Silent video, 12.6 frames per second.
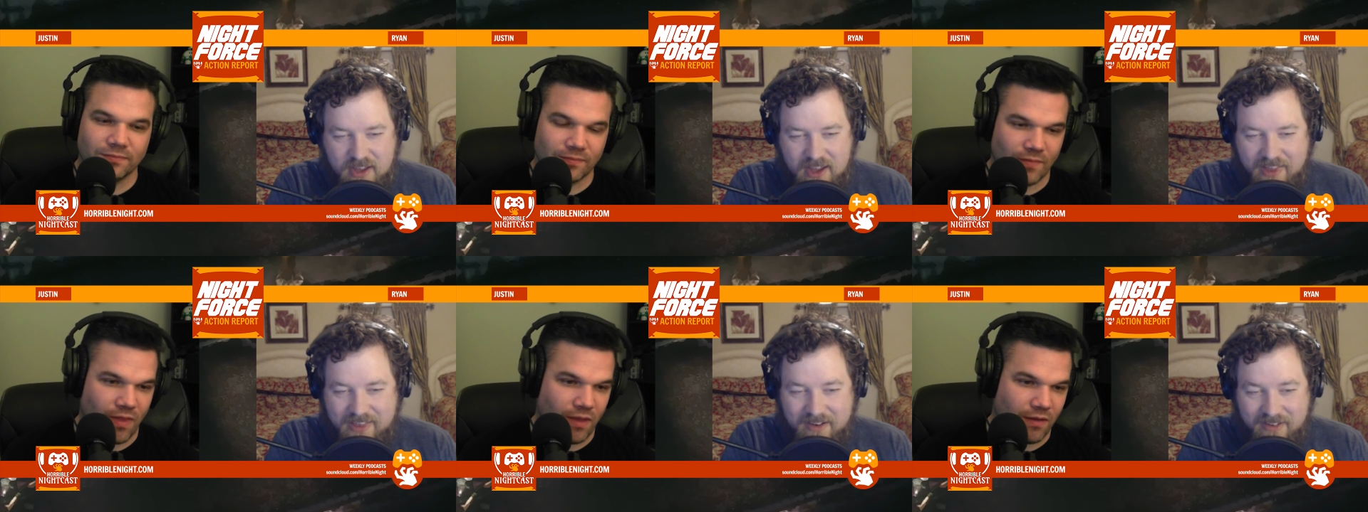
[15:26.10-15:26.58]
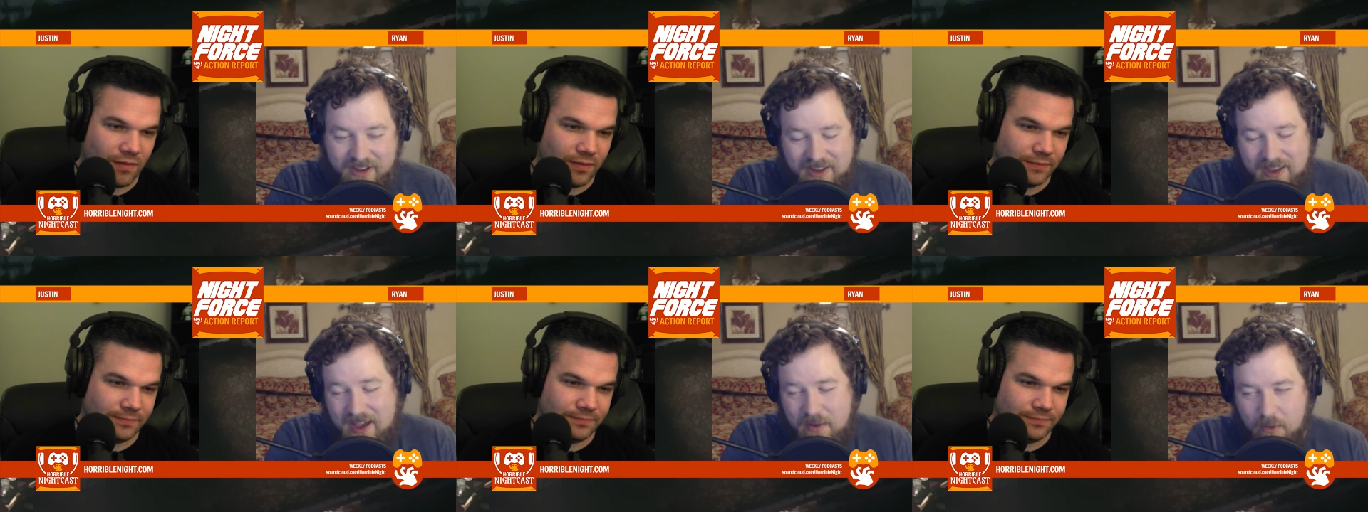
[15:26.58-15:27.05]
Speaker 1: and they're like,
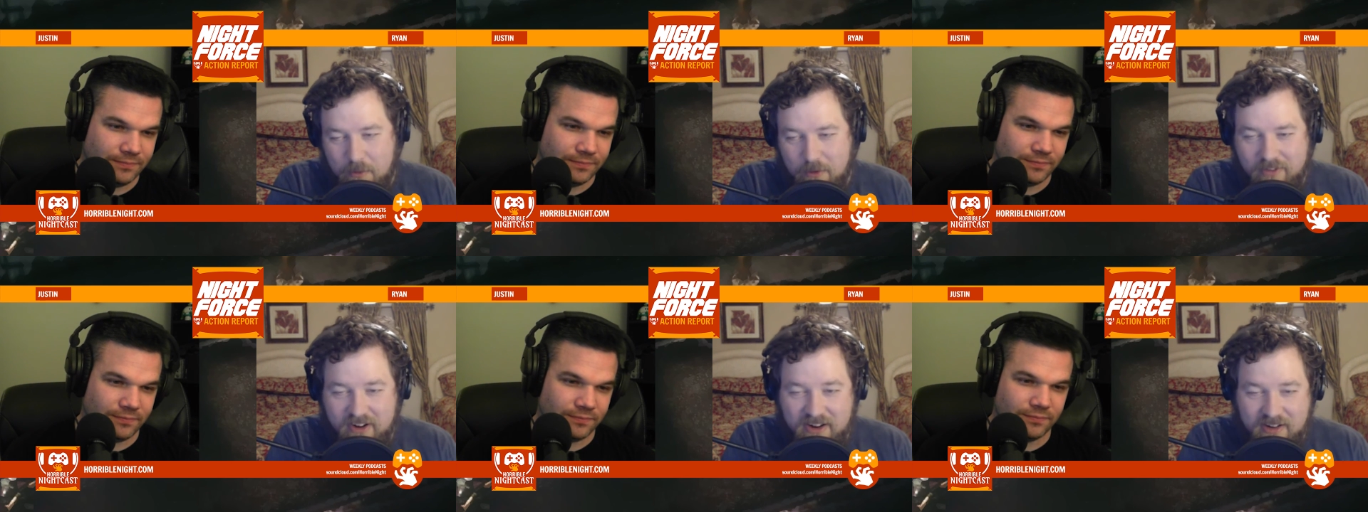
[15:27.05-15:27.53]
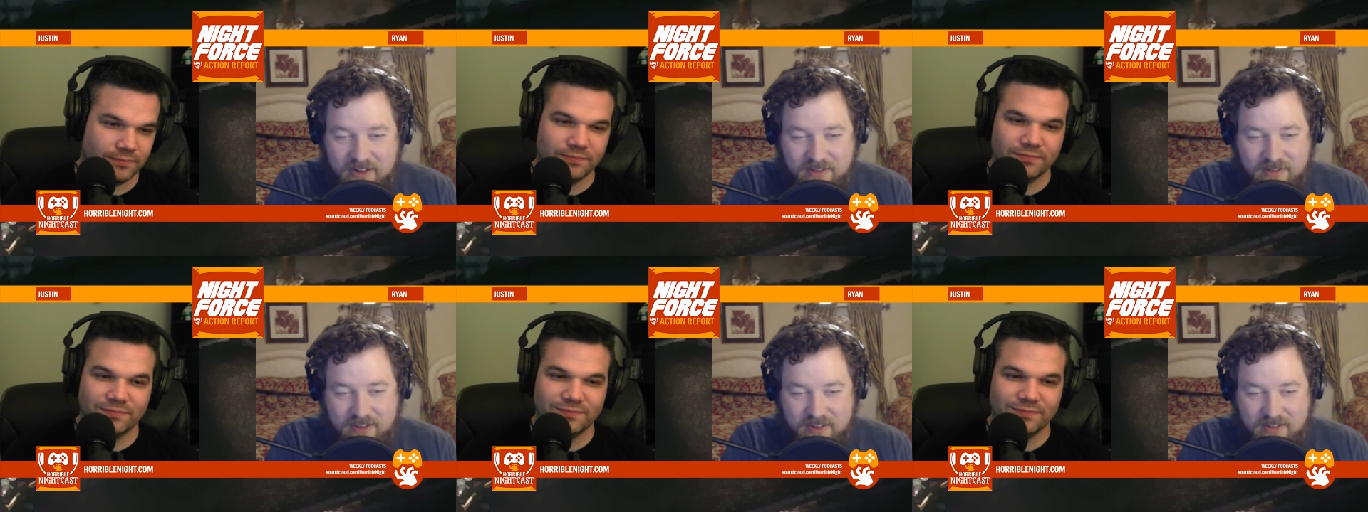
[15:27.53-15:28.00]
yeah, we're moving on to other
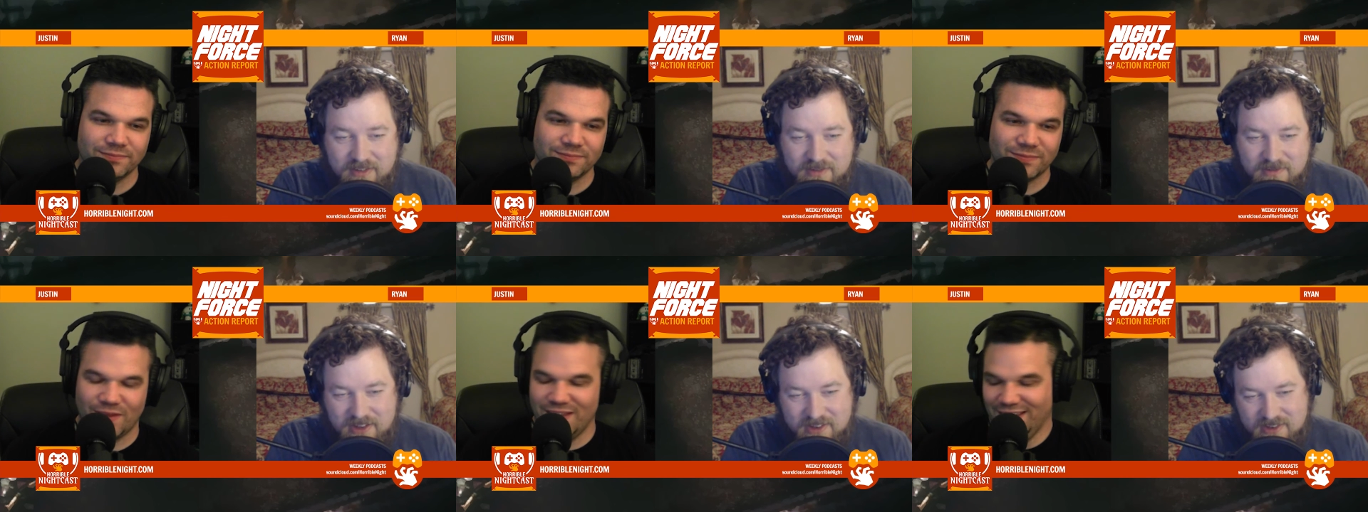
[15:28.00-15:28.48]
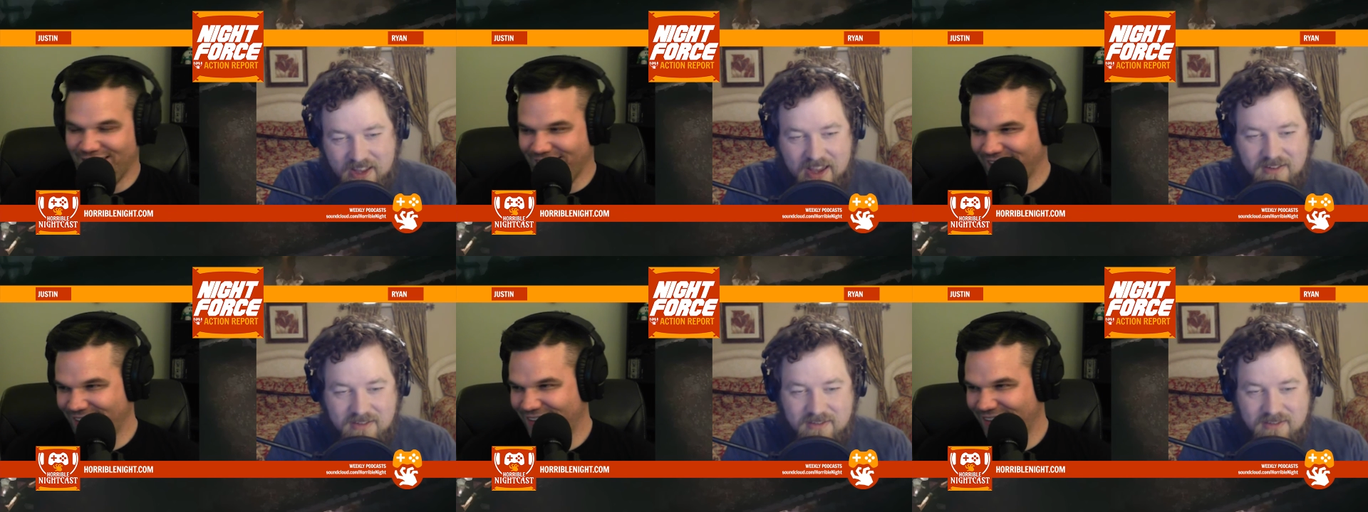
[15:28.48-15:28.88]
things. It's dead.